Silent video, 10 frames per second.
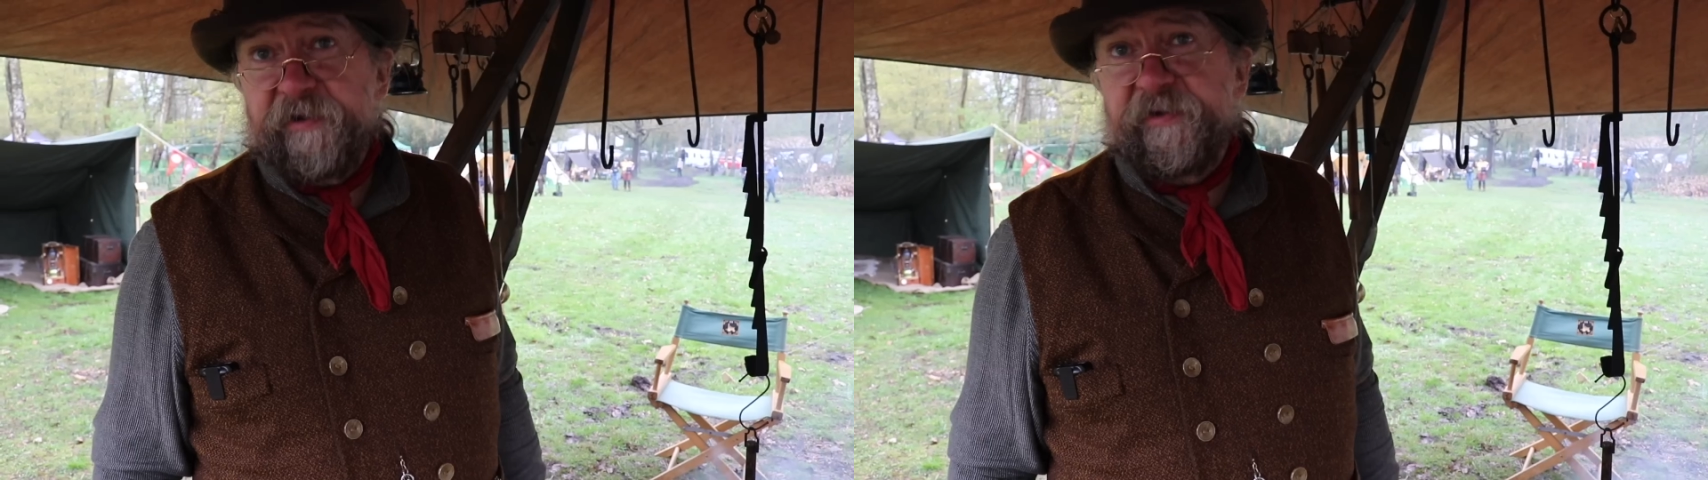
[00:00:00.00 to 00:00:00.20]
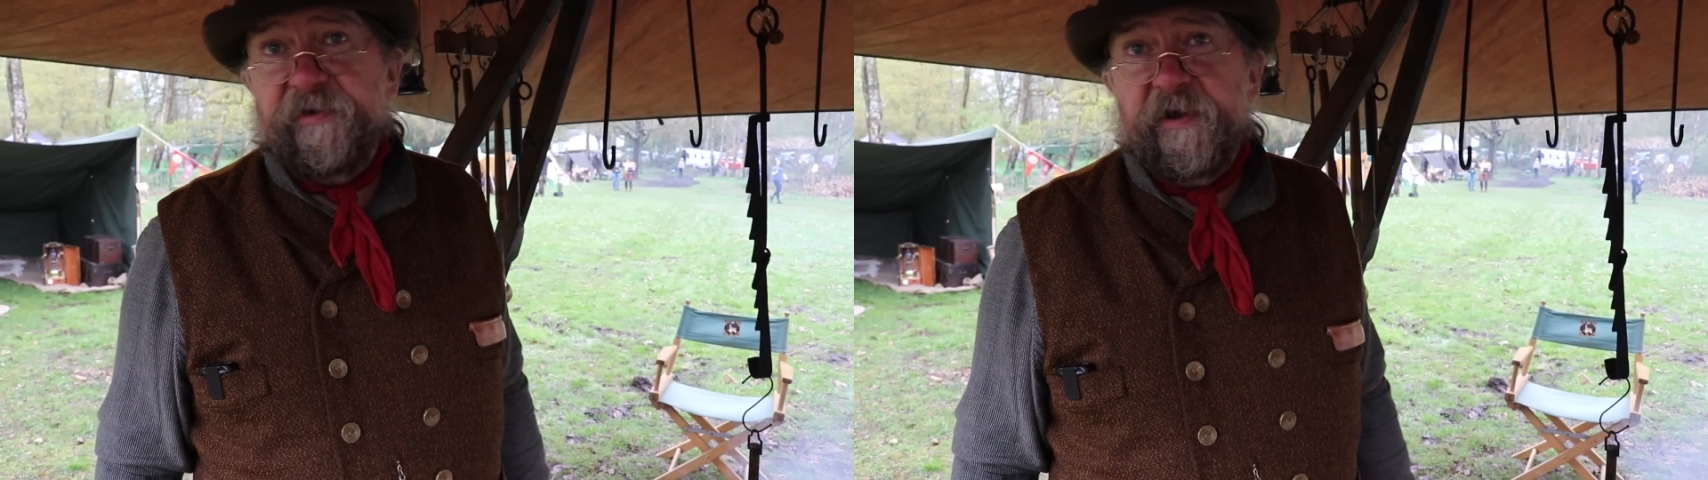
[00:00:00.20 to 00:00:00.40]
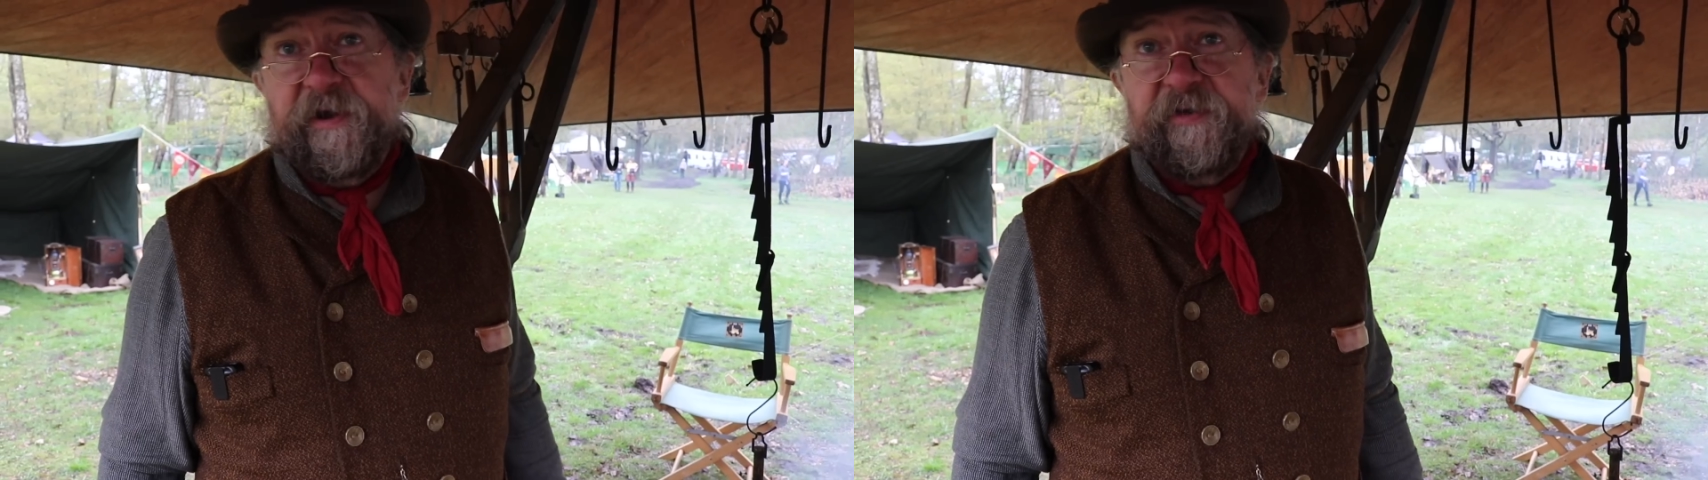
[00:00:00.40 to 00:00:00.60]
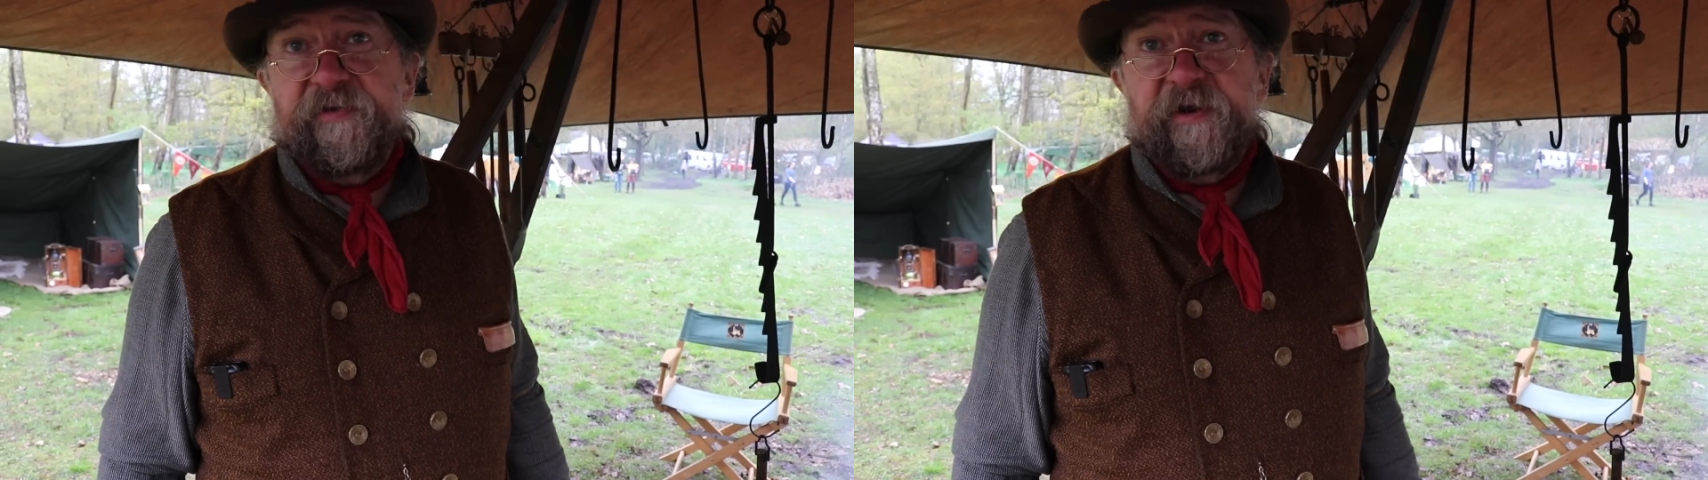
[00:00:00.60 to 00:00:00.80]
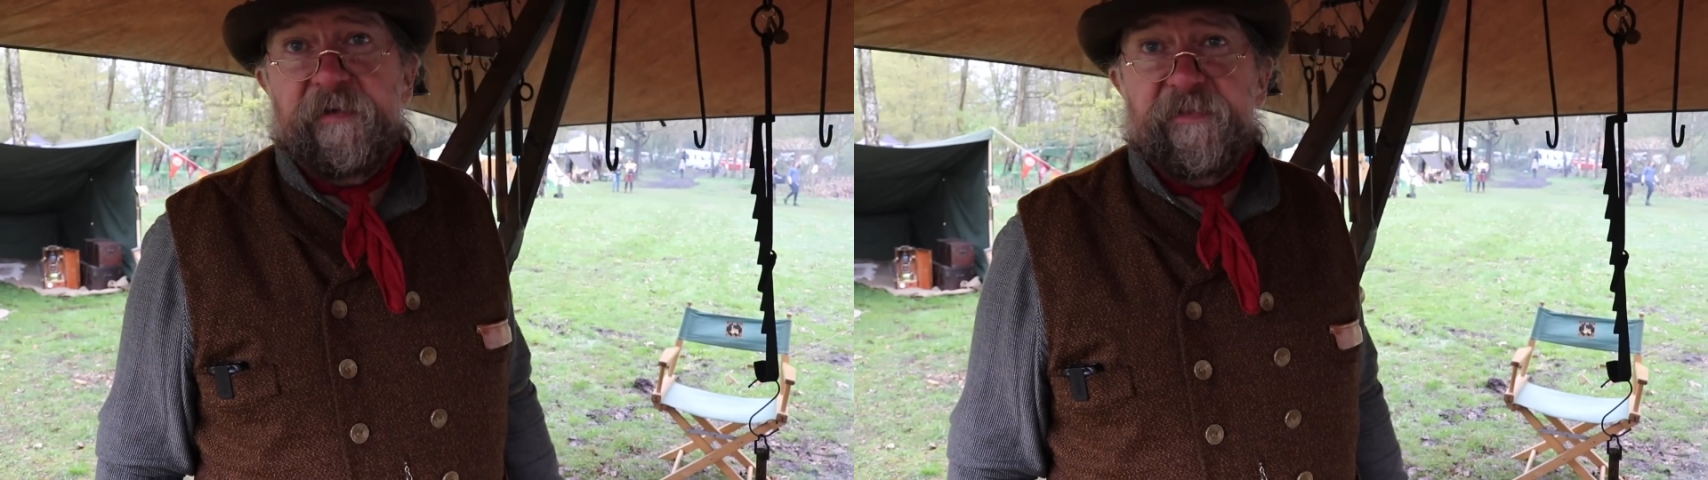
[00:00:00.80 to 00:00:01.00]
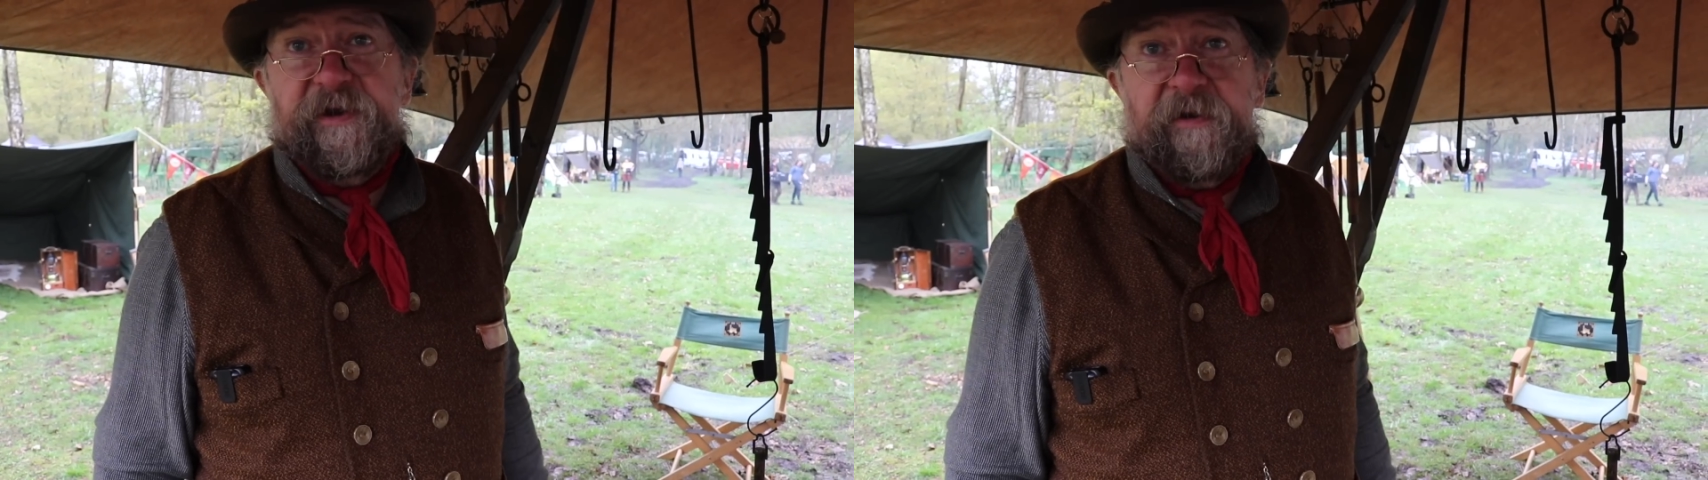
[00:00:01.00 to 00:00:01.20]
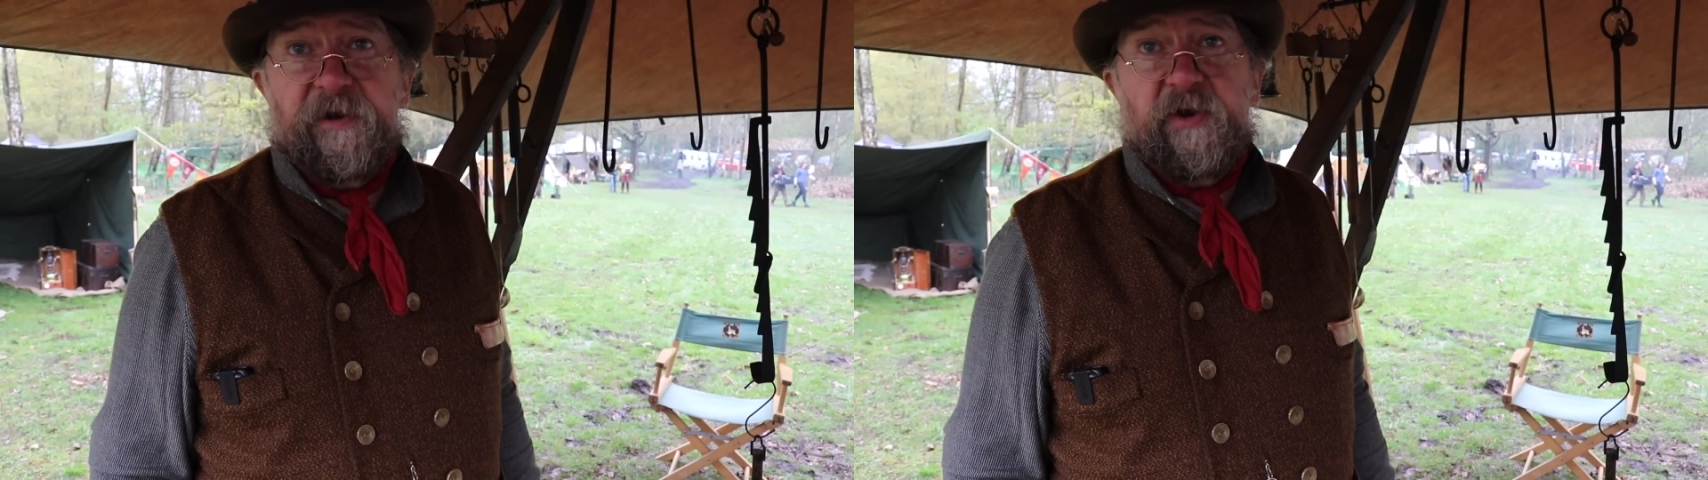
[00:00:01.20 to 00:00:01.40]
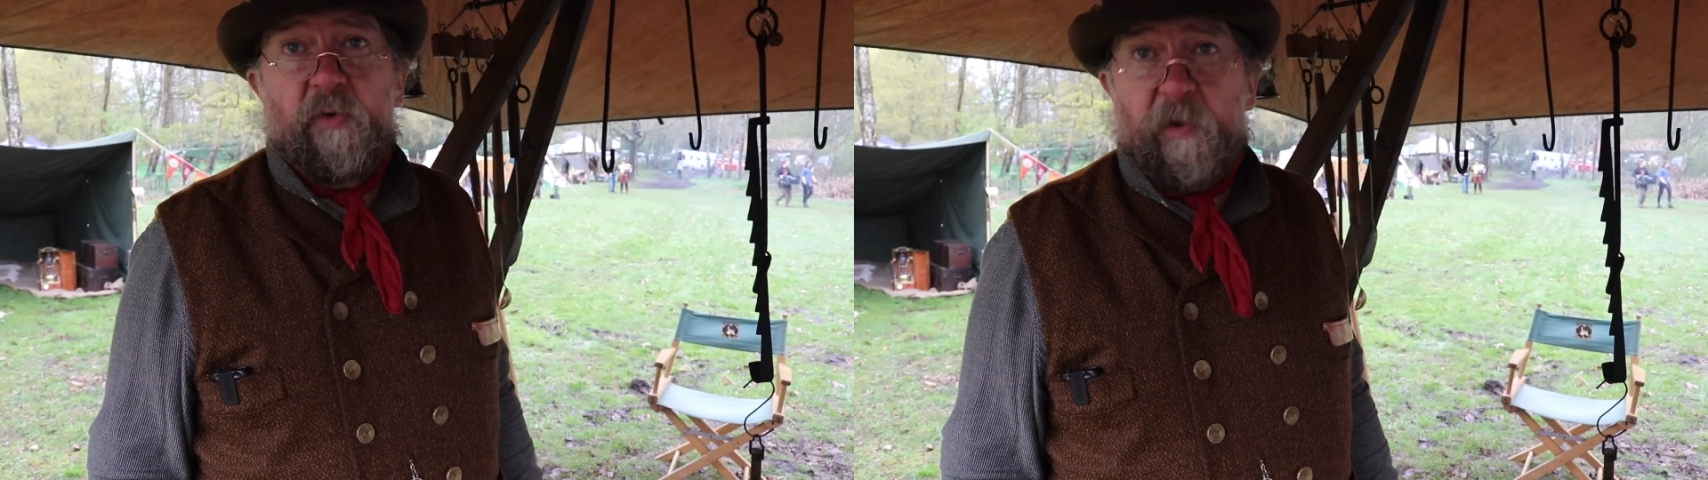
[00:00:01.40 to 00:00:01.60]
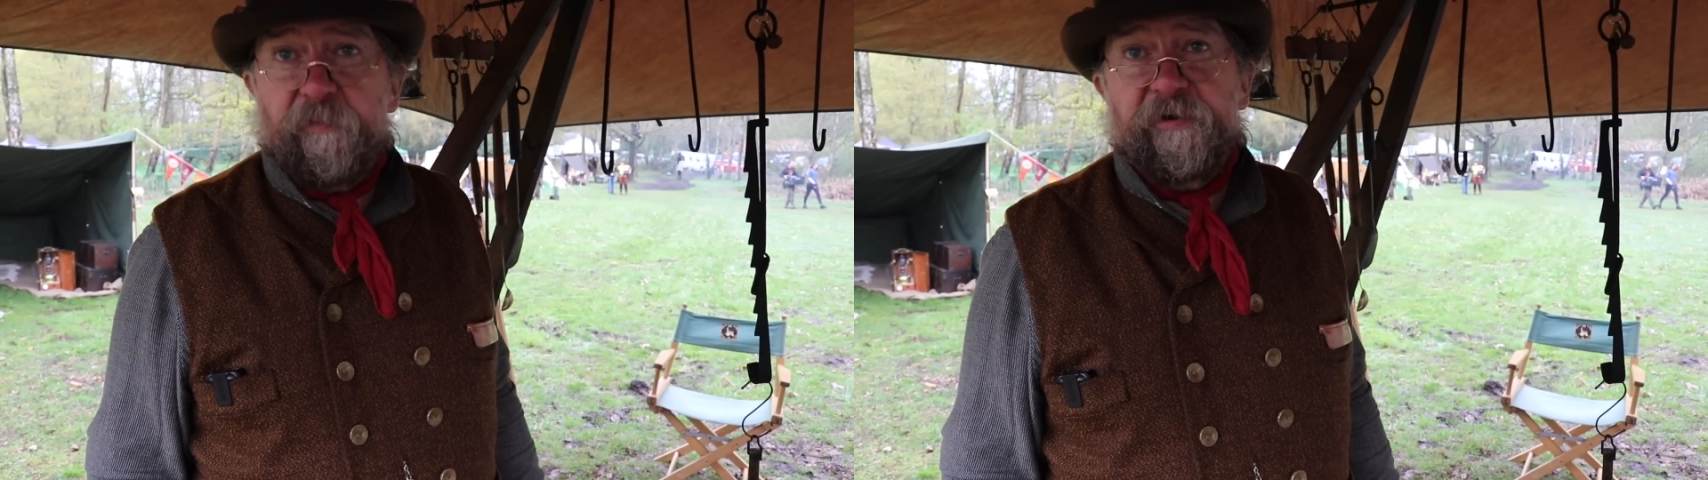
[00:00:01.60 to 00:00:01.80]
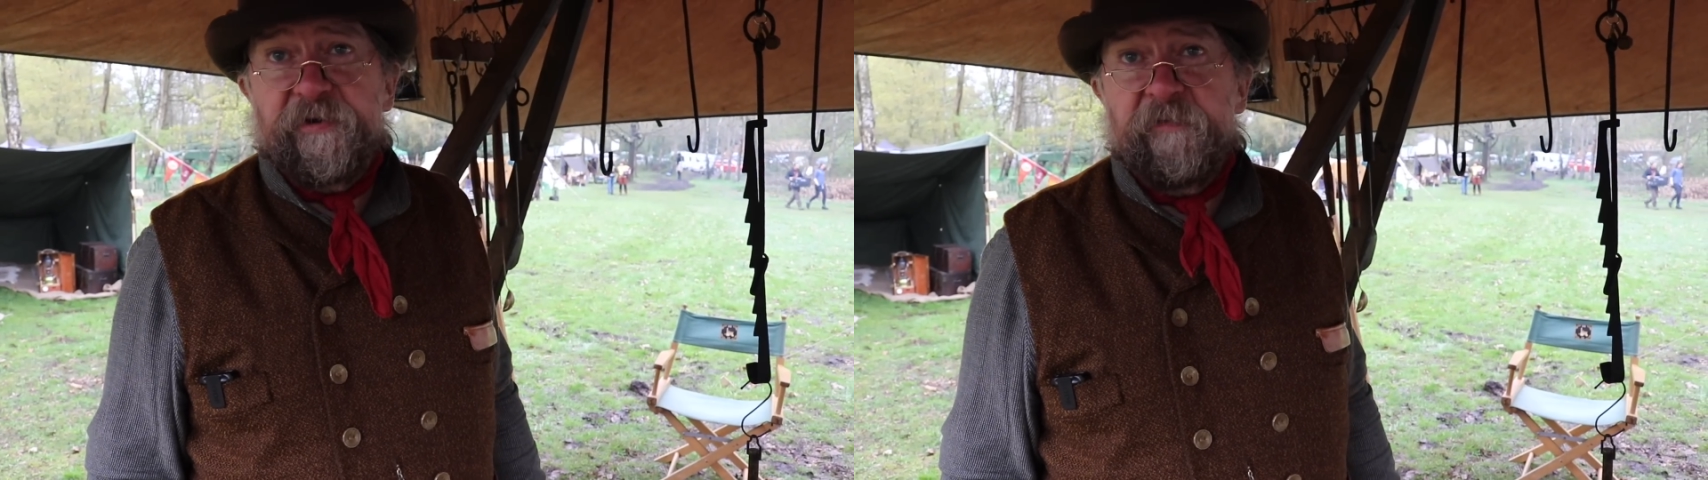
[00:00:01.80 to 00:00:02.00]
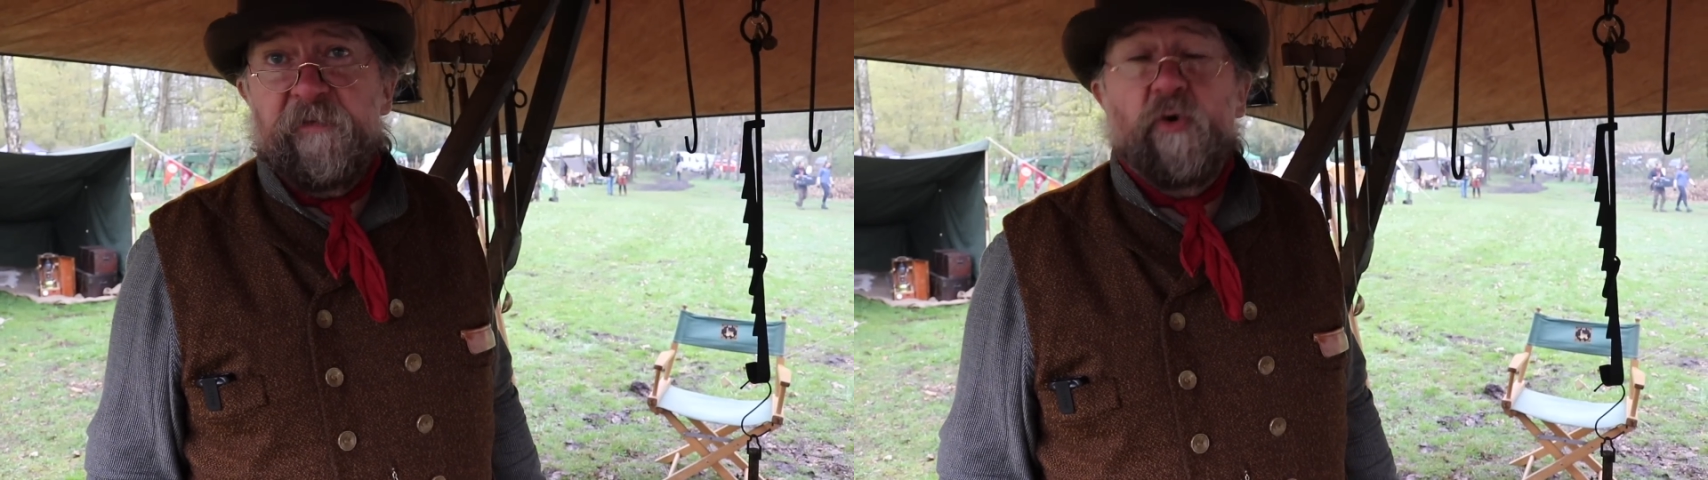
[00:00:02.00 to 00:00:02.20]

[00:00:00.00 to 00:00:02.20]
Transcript: as Steam Tent Cooperative,